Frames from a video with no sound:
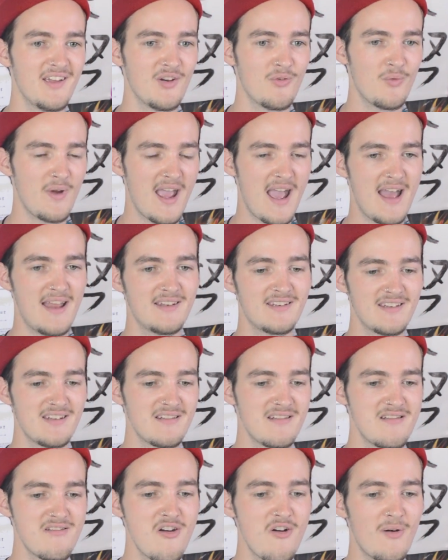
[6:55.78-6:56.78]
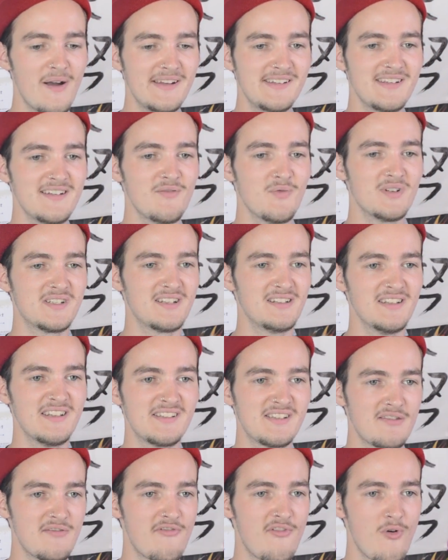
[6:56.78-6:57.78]
we had no idea what to
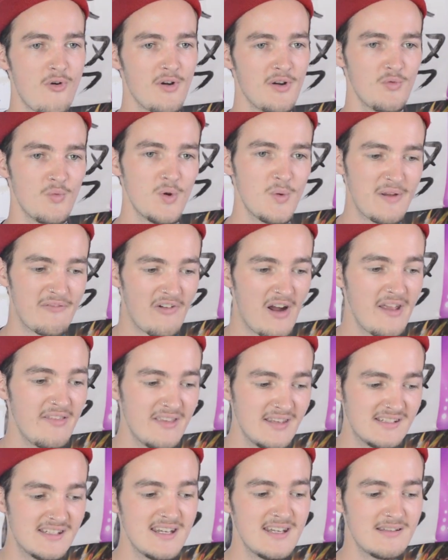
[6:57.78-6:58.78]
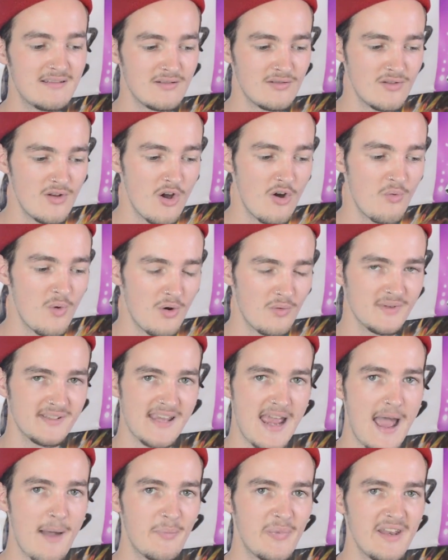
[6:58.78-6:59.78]
listen for, and when we finally did know what was
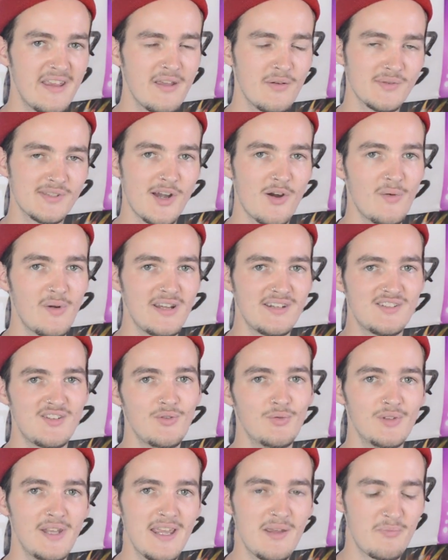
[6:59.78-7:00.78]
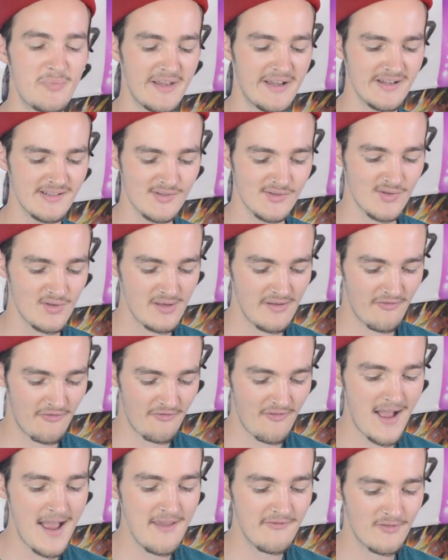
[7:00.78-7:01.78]
happening, it was already too late because there's only
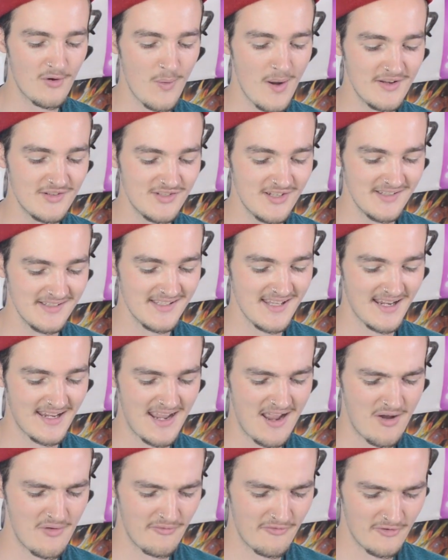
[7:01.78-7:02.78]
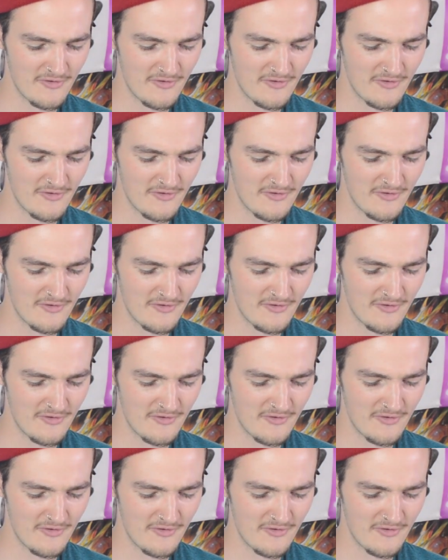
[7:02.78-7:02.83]
5 questions that count